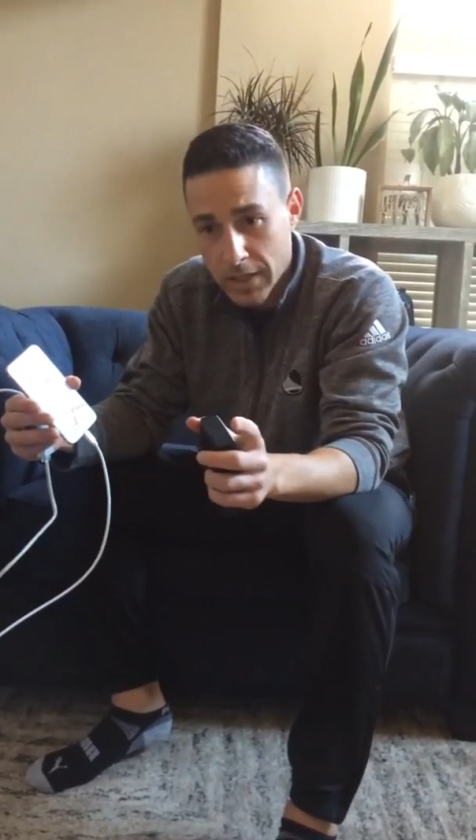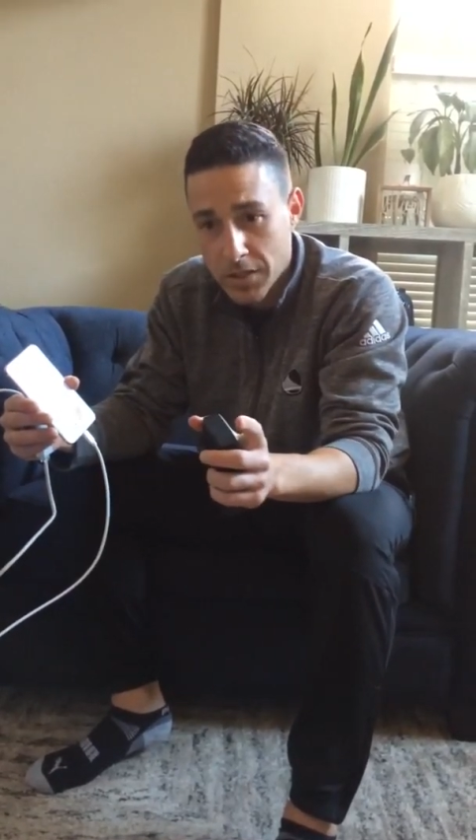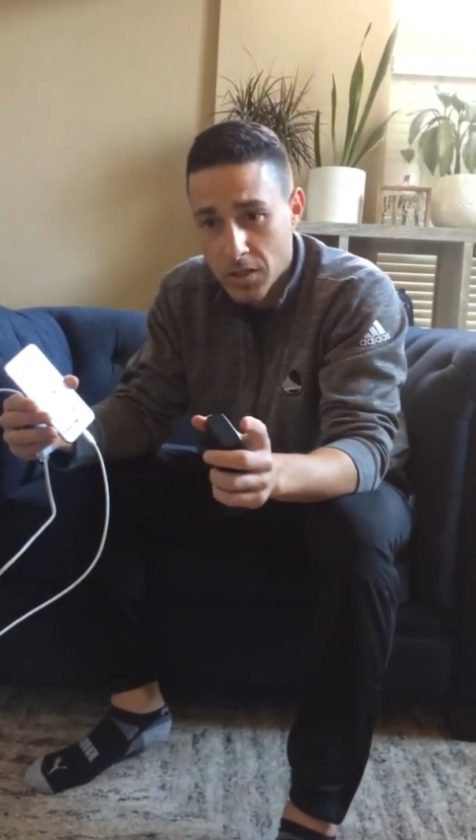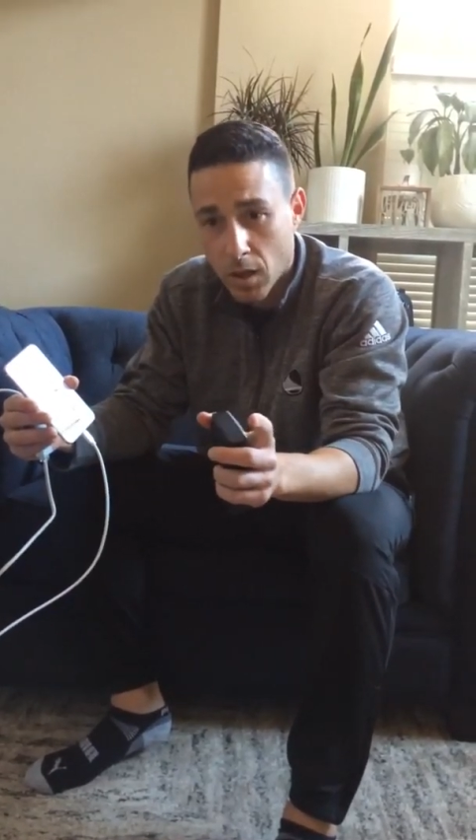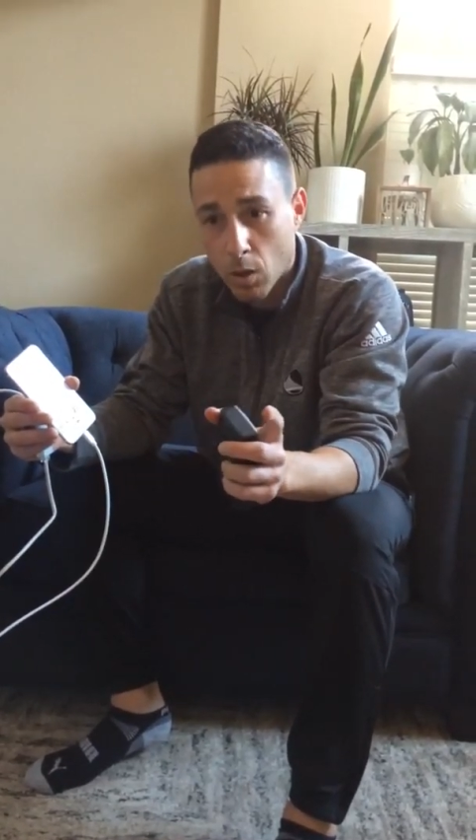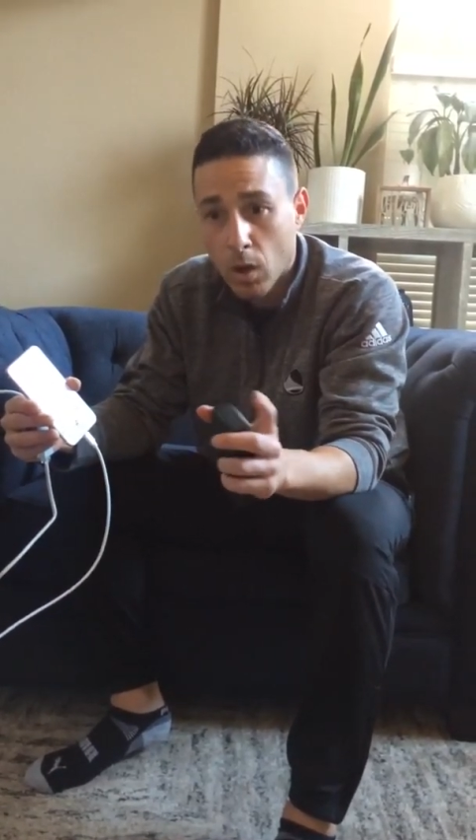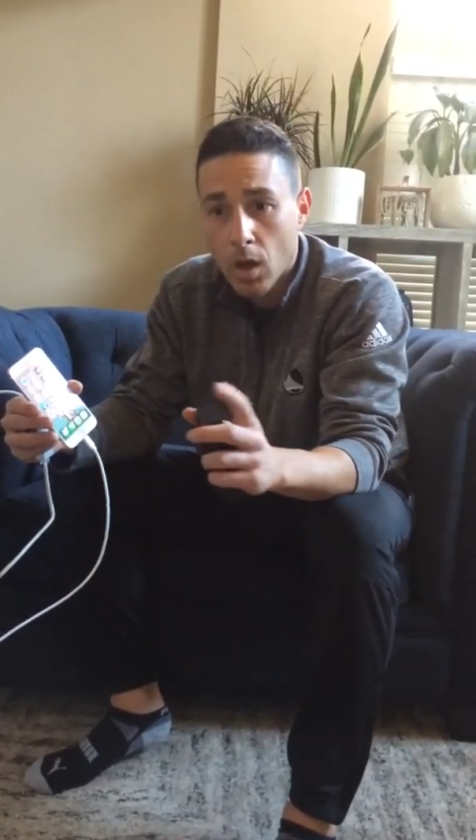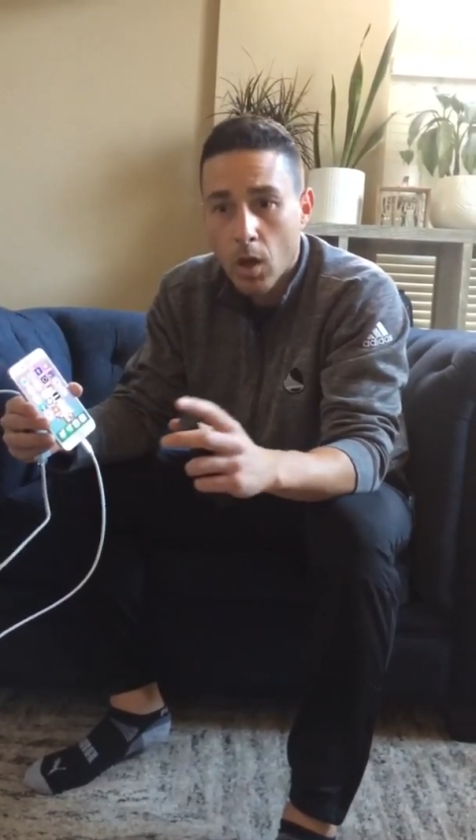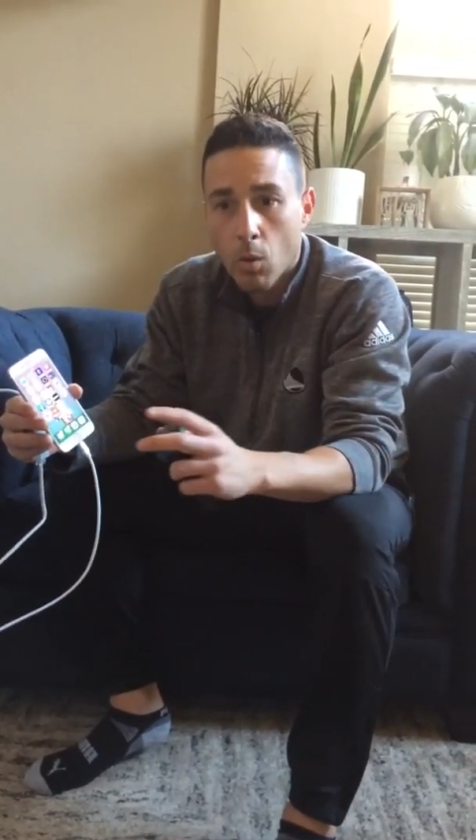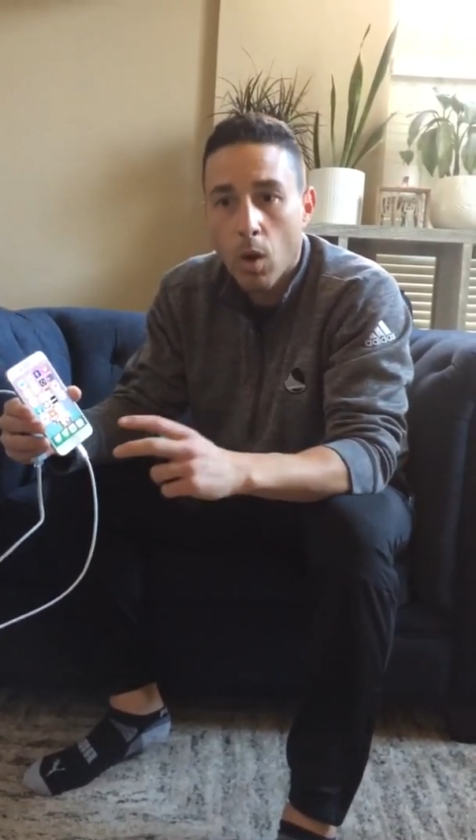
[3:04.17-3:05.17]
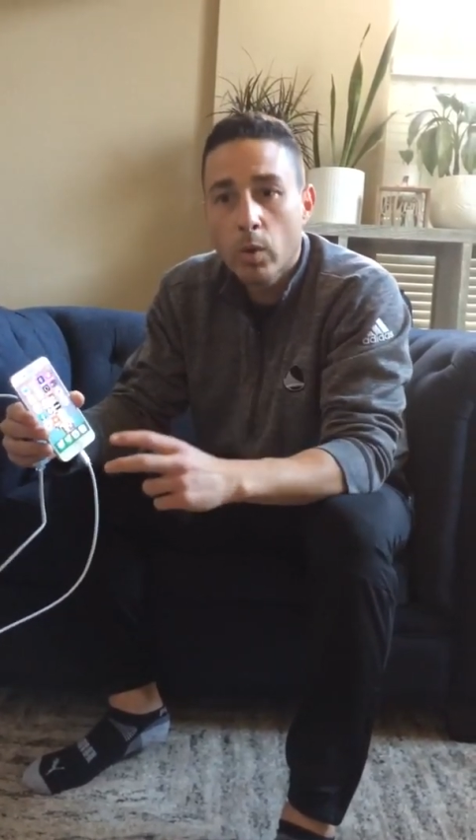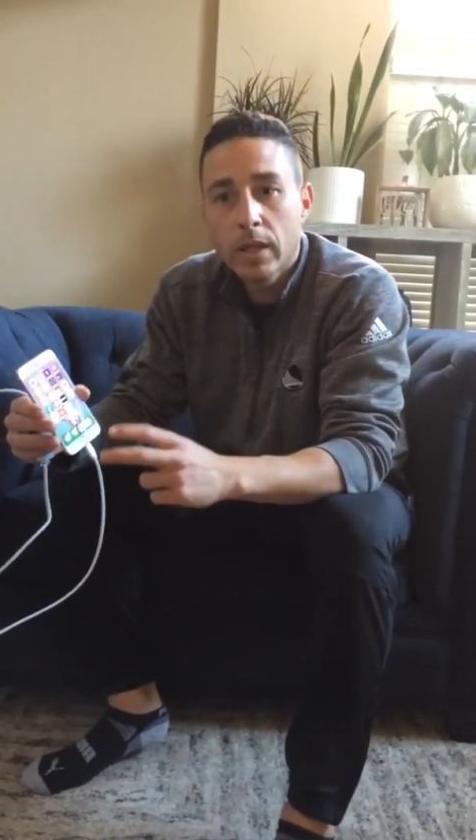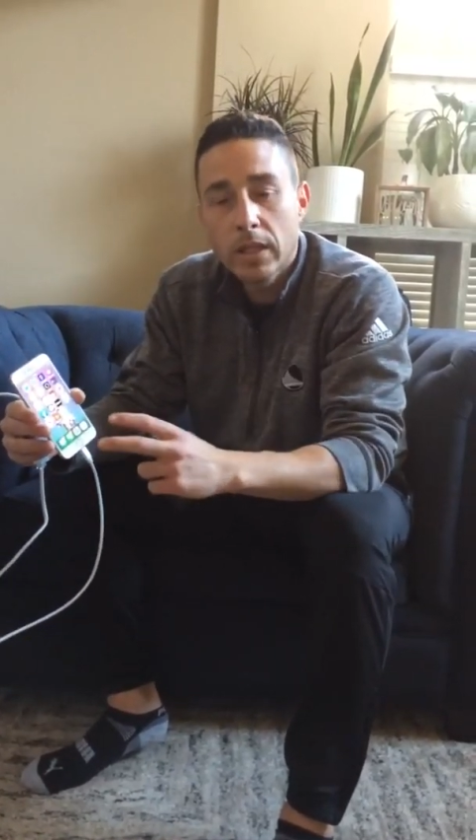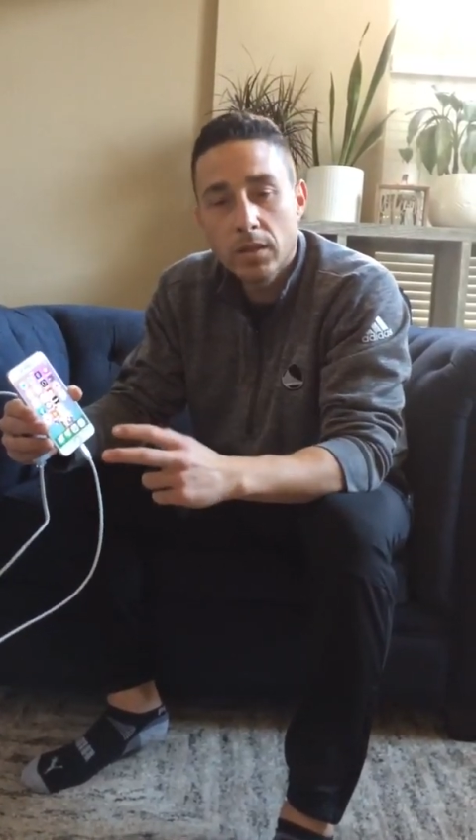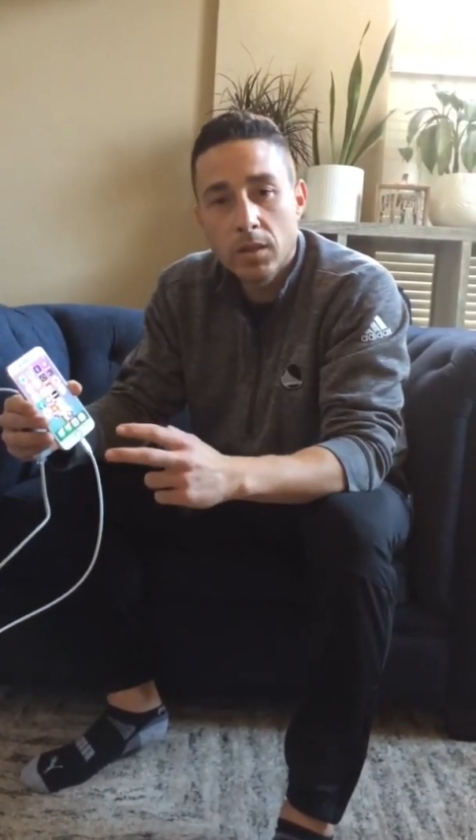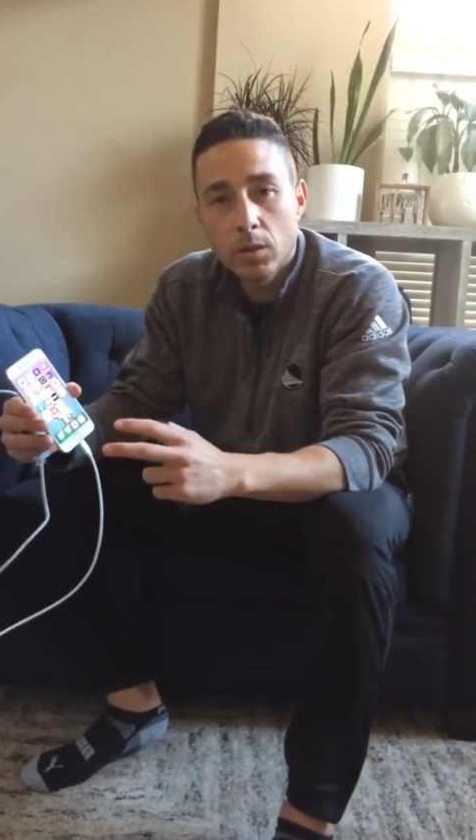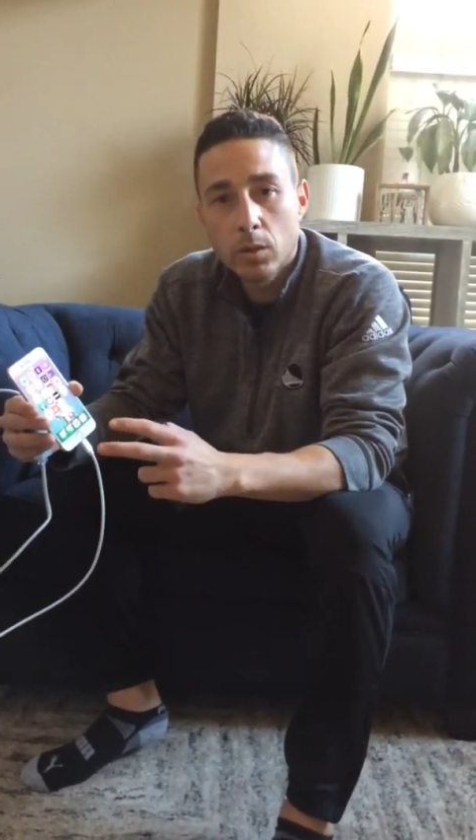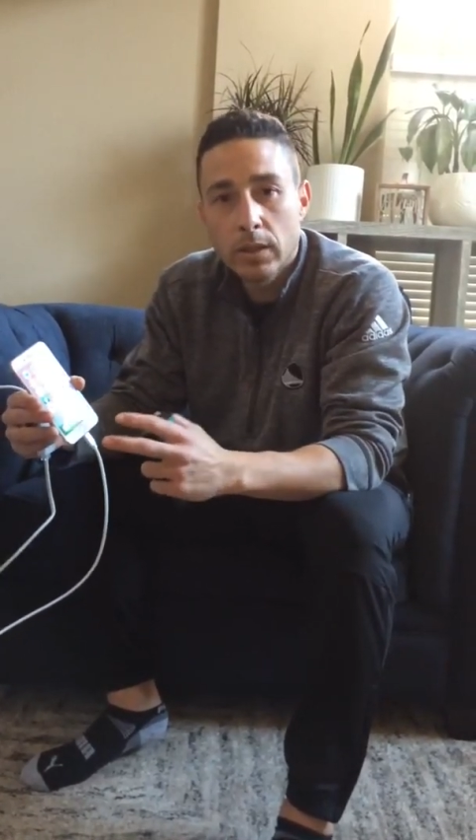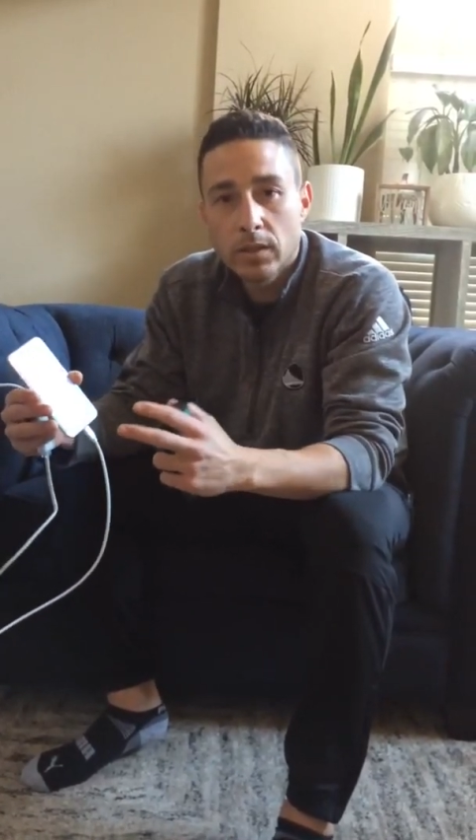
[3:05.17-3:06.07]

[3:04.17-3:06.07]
And so what we need to do